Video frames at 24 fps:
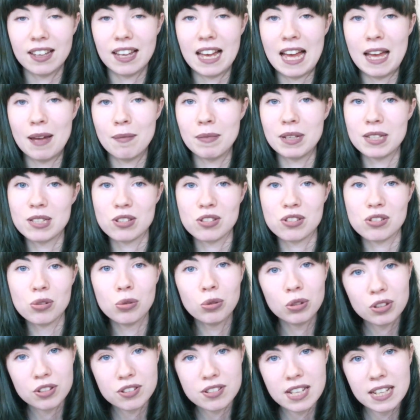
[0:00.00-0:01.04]
It's a
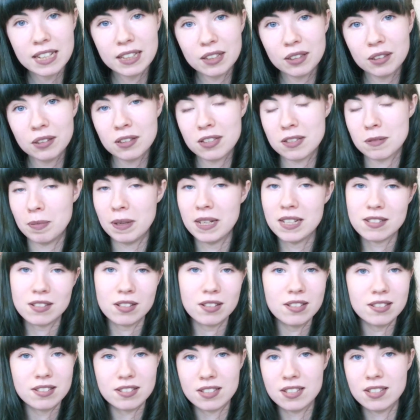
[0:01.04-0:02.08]
solar cycle, it's based
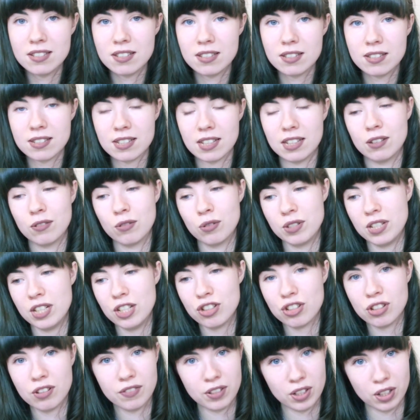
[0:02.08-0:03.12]
on the seasons and the
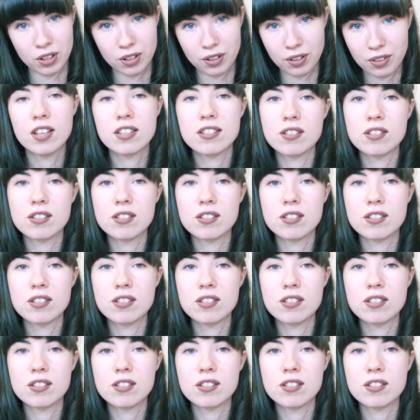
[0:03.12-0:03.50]
rotation of the earth.